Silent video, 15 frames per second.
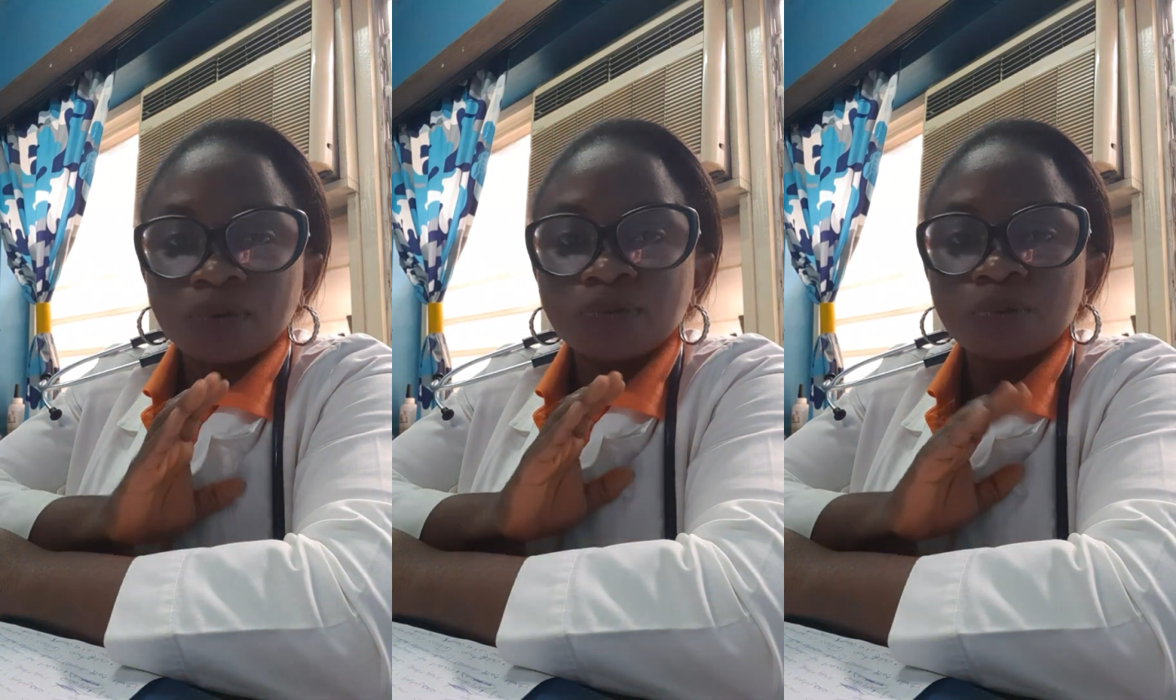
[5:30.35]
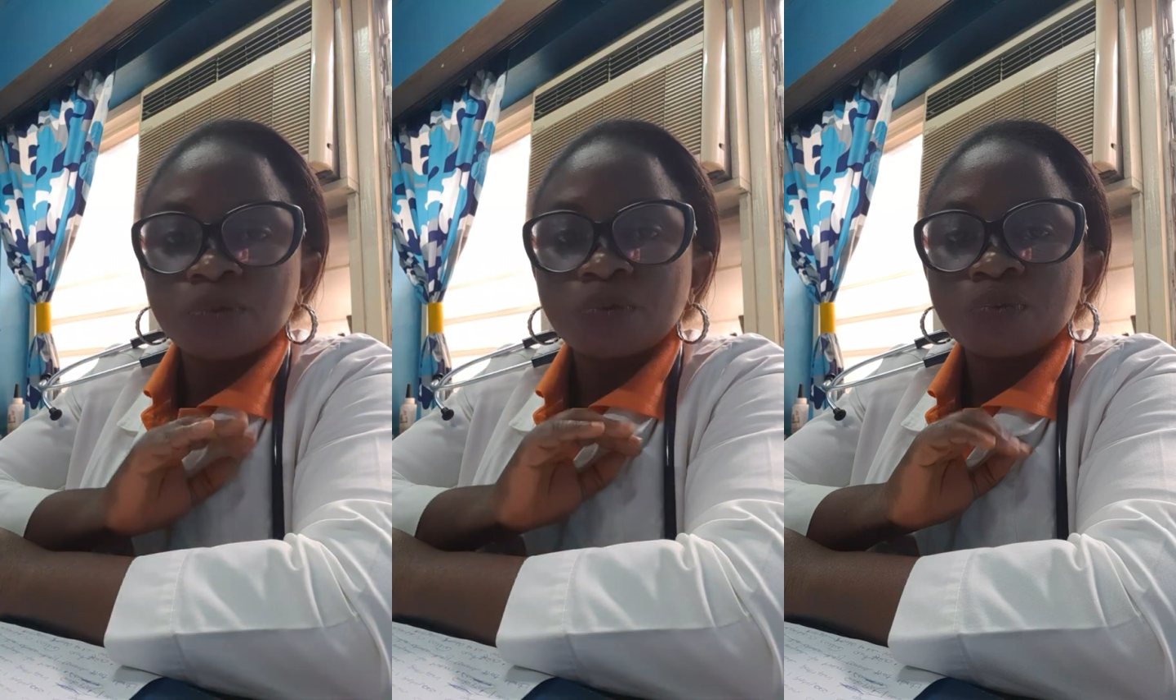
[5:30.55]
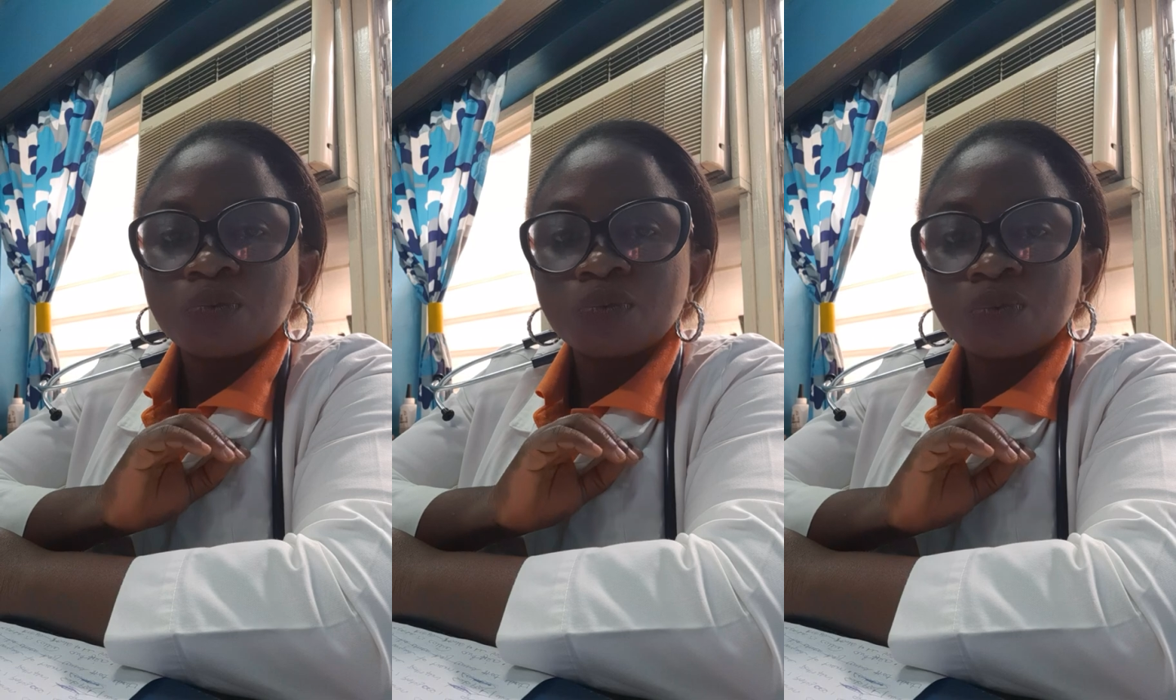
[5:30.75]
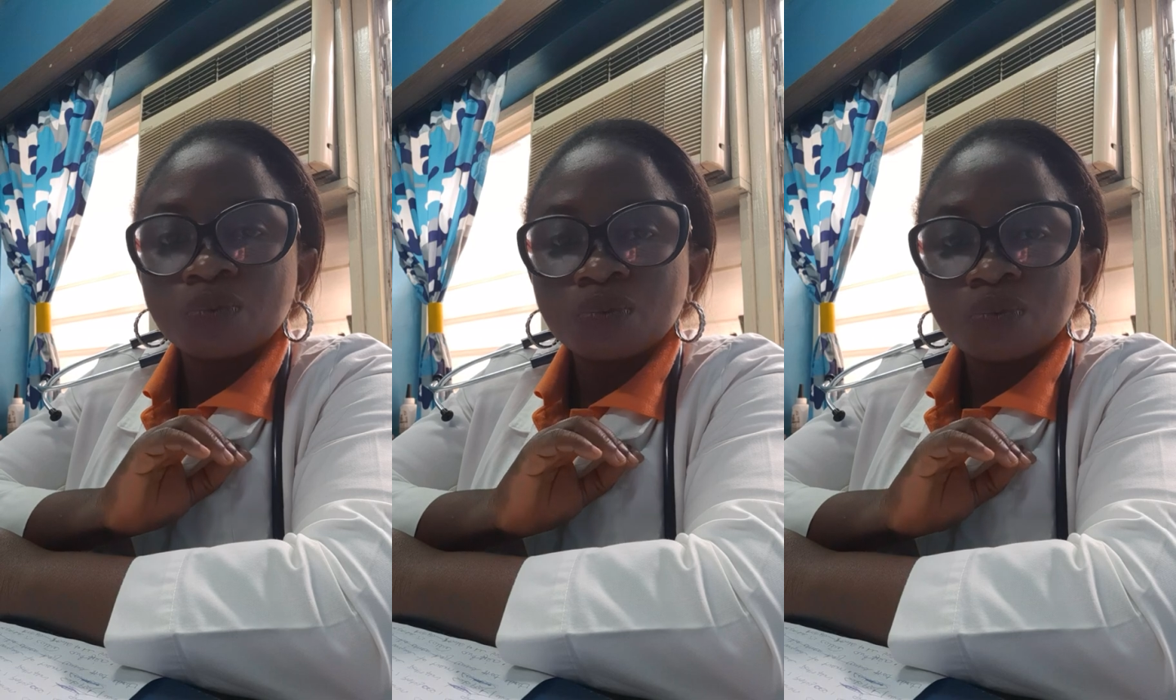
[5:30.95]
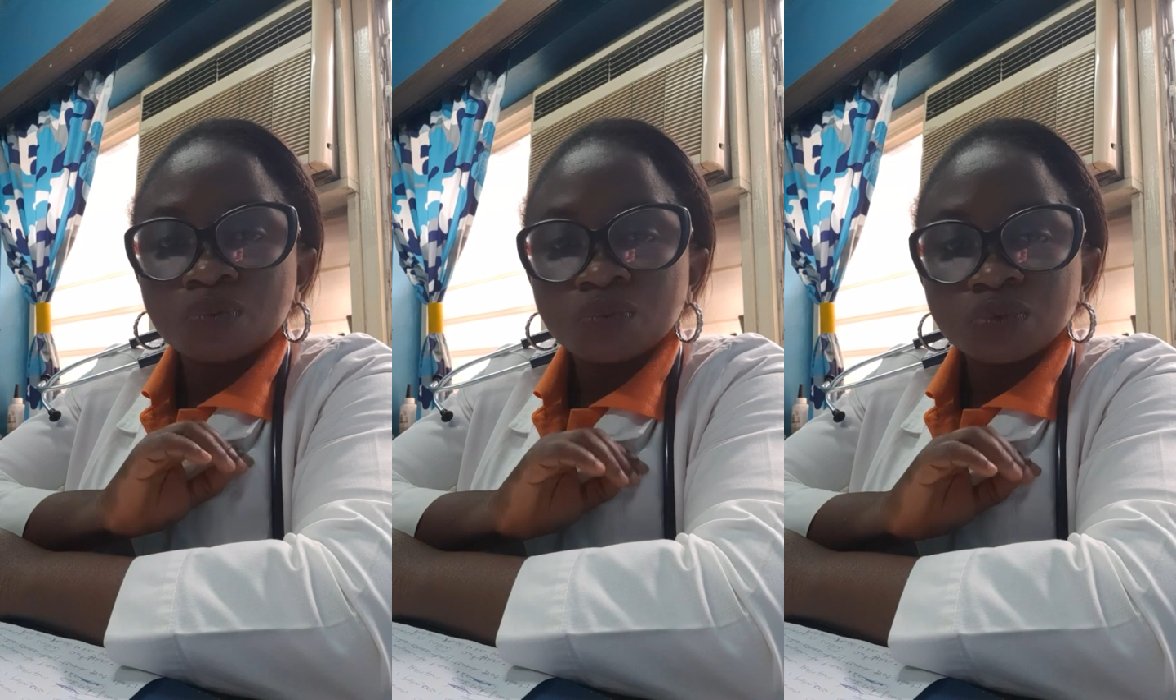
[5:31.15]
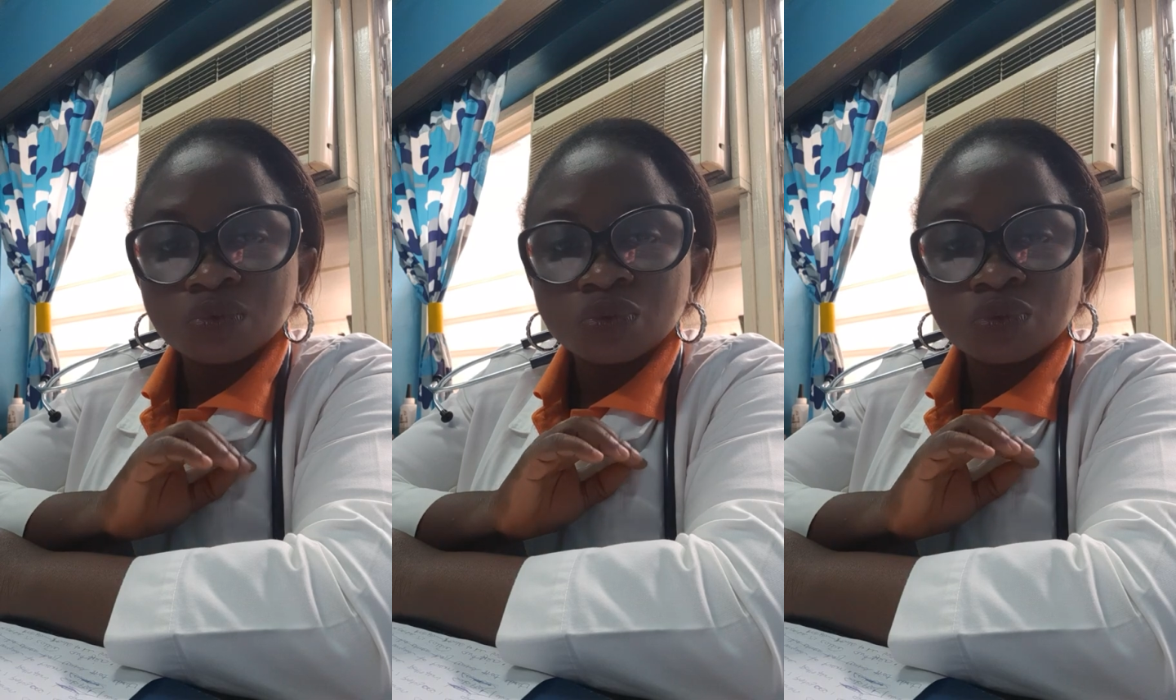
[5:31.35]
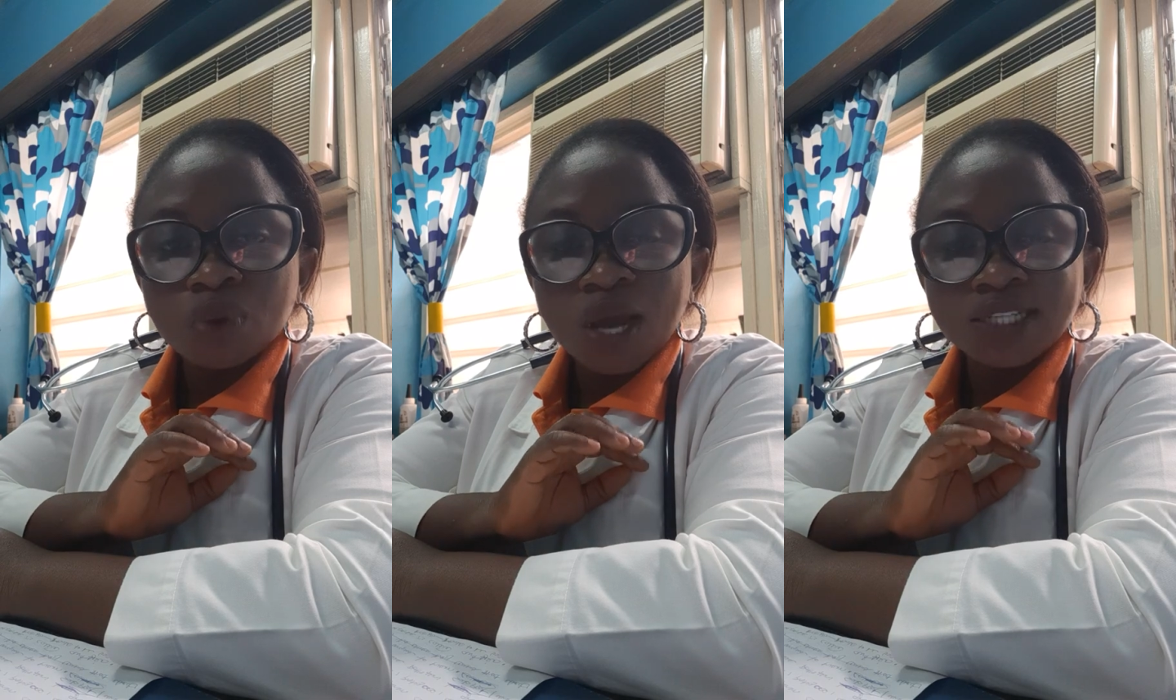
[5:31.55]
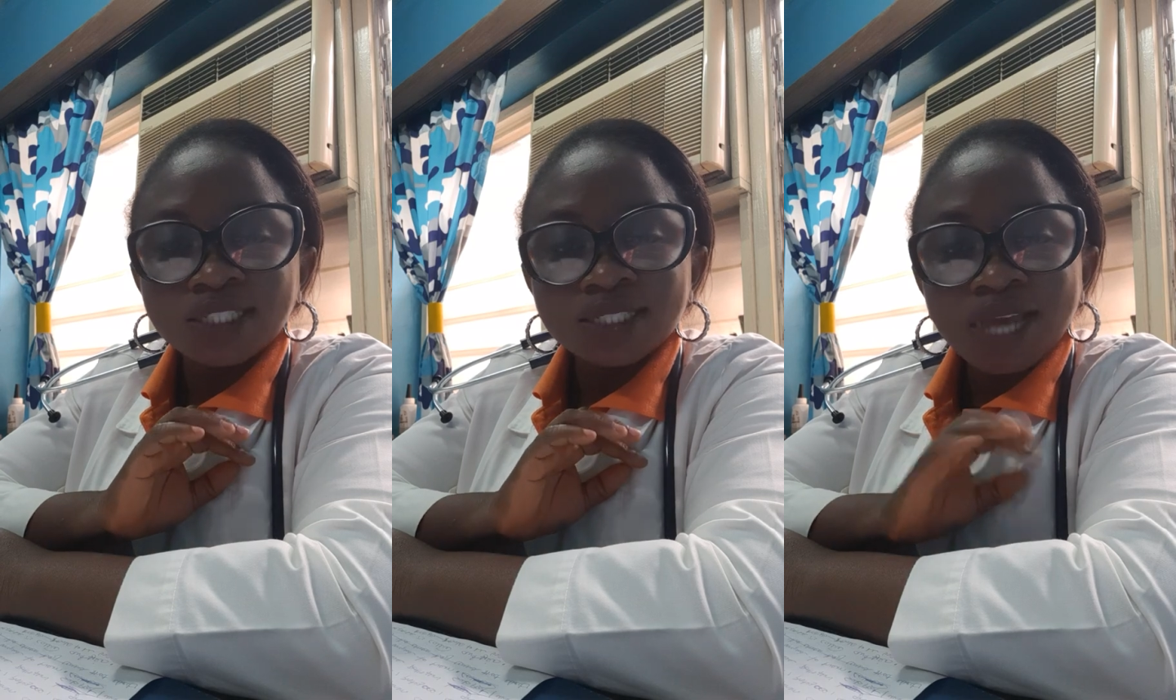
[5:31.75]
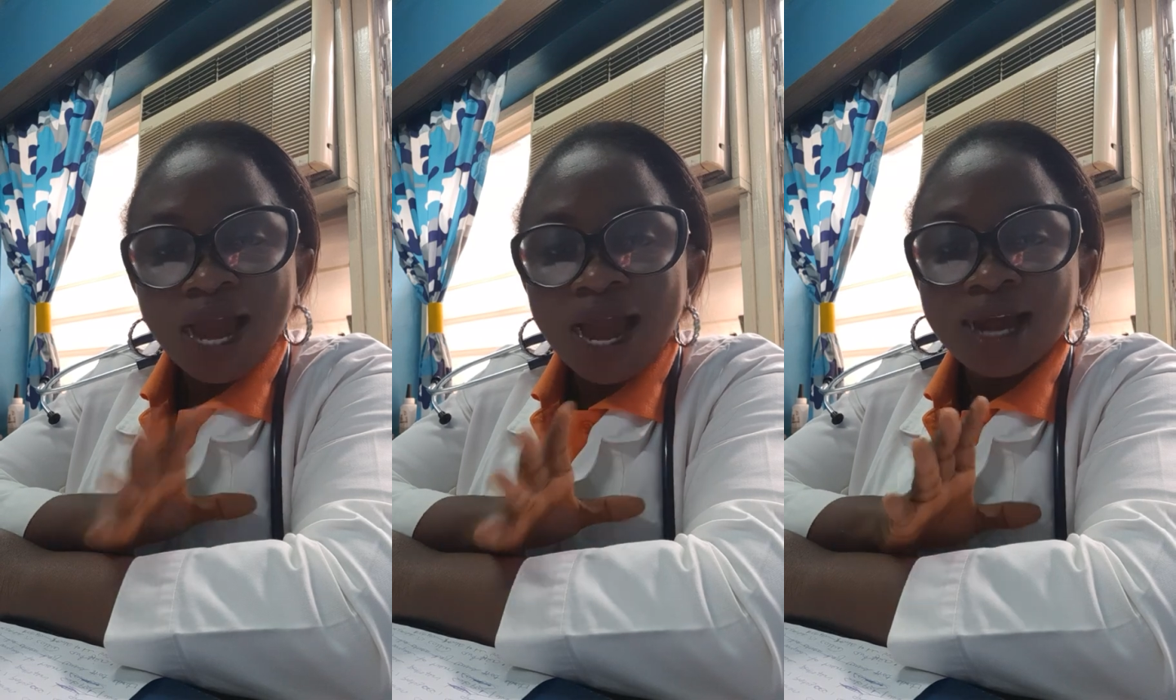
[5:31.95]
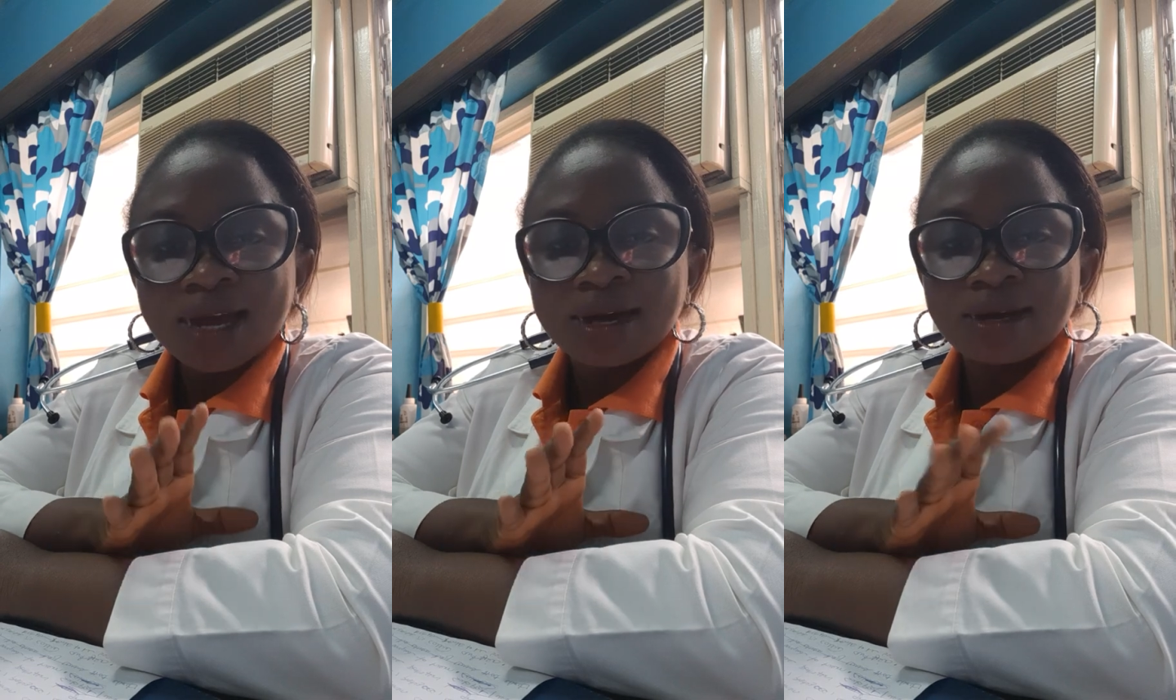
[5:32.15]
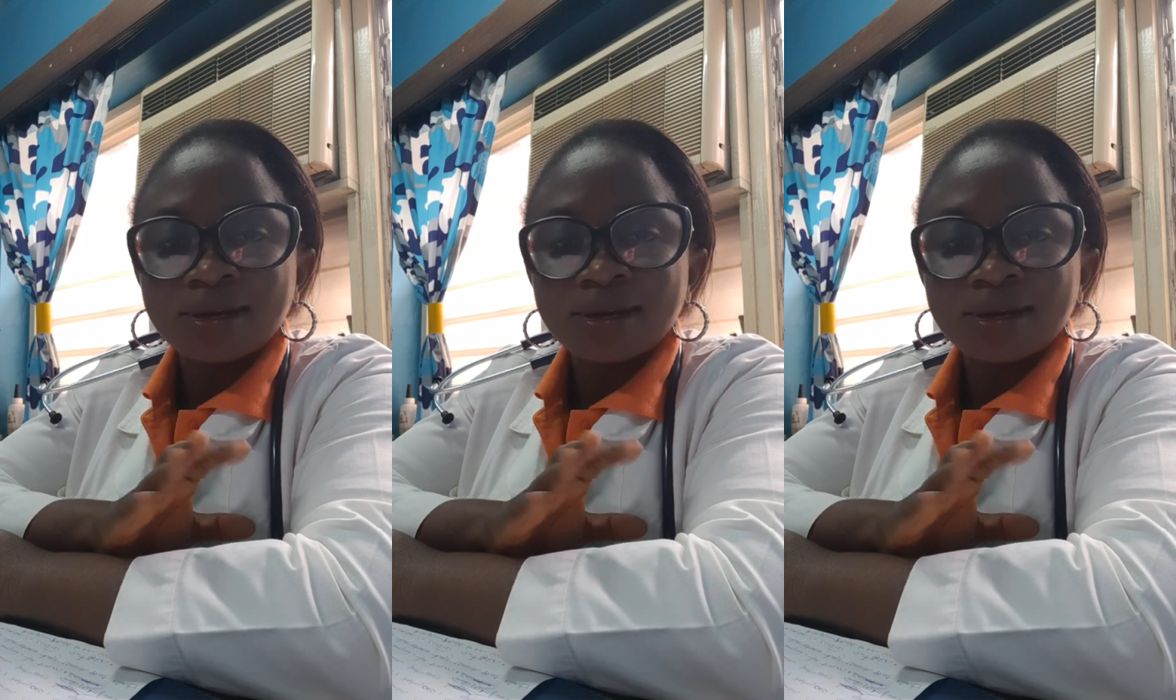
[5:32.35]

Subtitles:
will attack